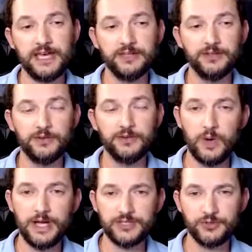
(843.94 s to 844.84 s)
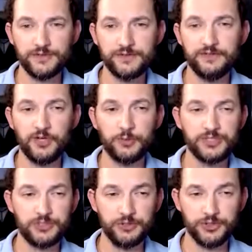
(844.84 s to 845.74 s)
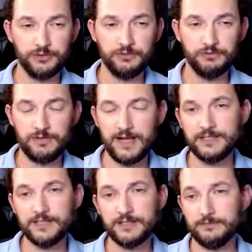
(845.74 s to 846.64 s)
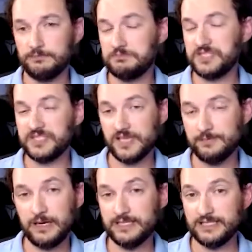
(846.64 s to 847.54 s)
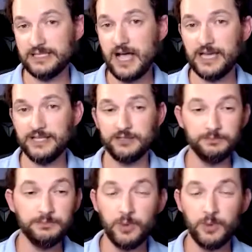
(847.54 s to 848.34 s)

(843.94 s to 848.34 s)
that the WhiteSource for Developer solution runs side by side